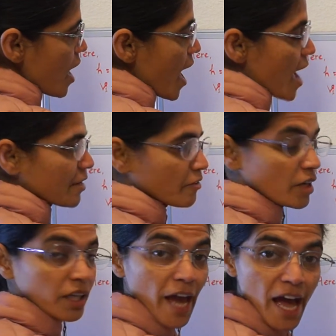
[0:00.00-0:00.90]
at a
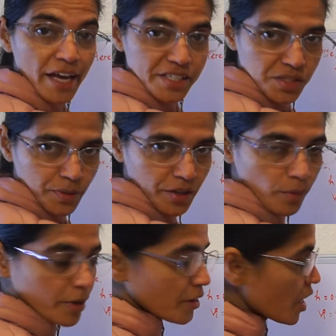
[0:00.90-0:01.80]
really high speed
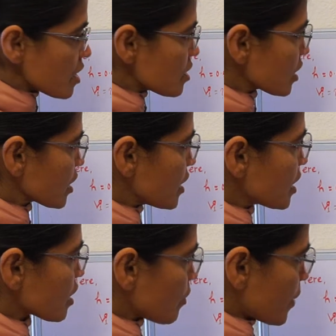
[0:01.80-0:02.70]
over there
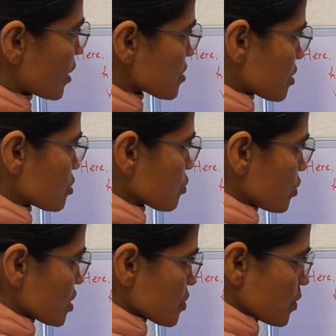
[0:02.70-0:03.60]
in comparison to
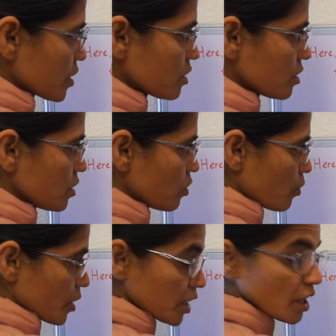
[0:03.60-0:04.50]
the speed
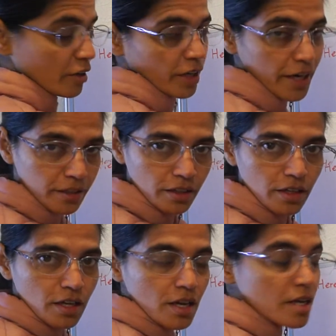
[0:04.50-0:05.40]
over here, right?
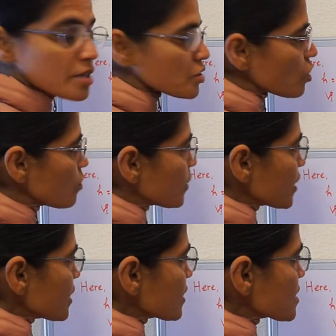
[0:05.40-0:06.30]
So, but
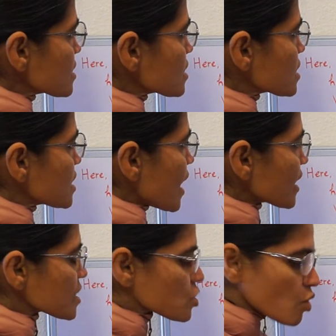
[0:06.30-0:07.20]
then this tank
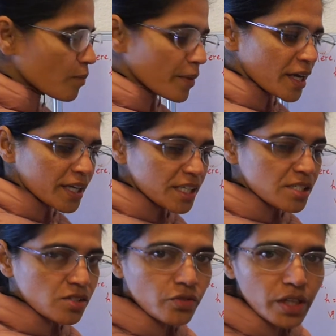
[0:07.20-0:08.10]
is so big, it is
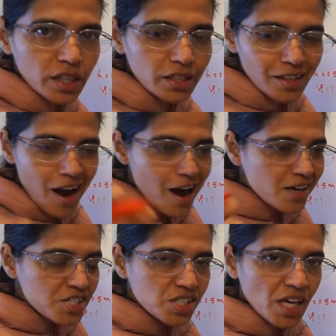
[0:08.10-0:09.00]
a really
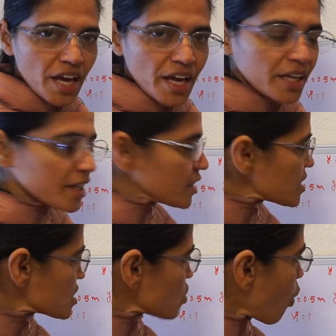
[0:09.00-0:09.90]
large tank, and
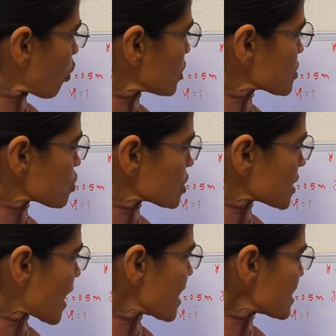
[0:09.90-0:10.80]
this hole is so
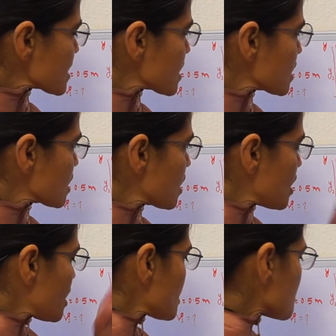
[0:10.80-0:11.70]
tiny.
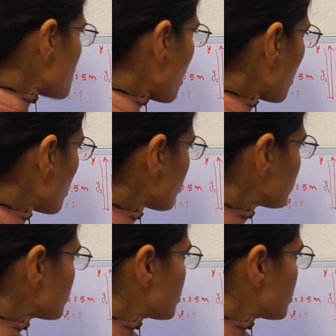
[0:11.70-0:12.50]
So